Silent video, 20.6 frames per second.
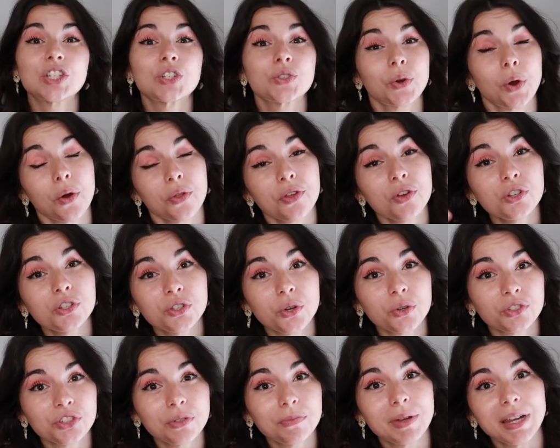scroll through
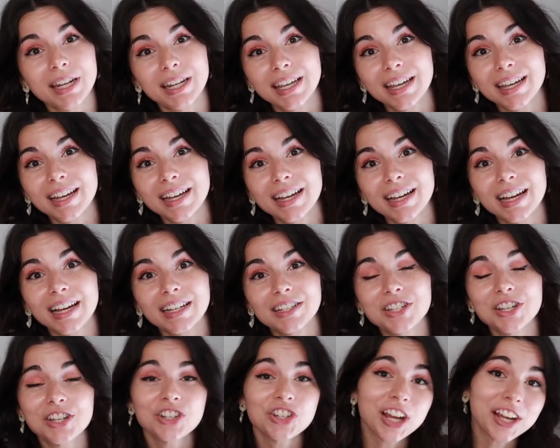social media
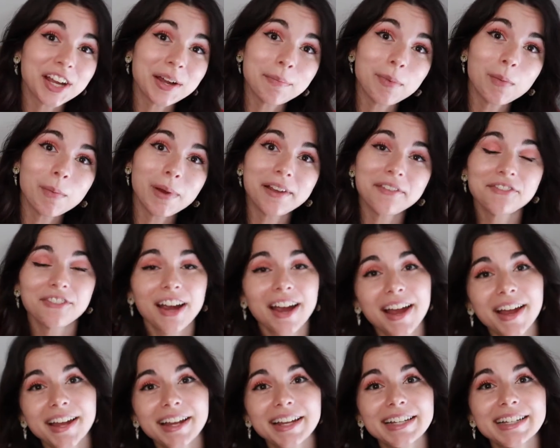to check up on my
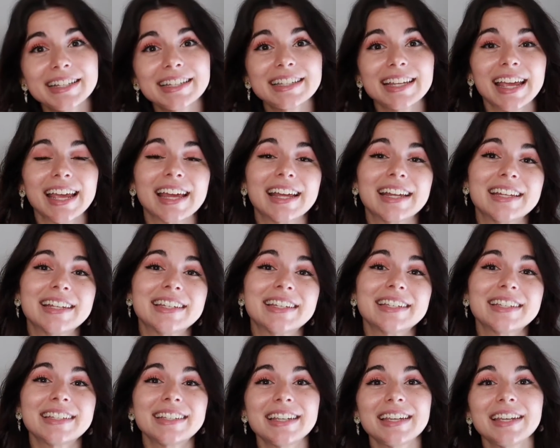friends and to
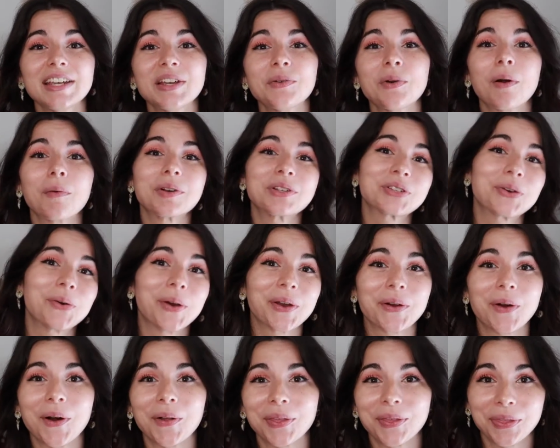see what was
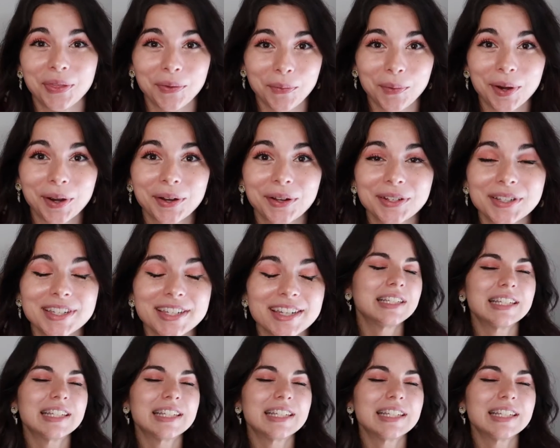going on in the world.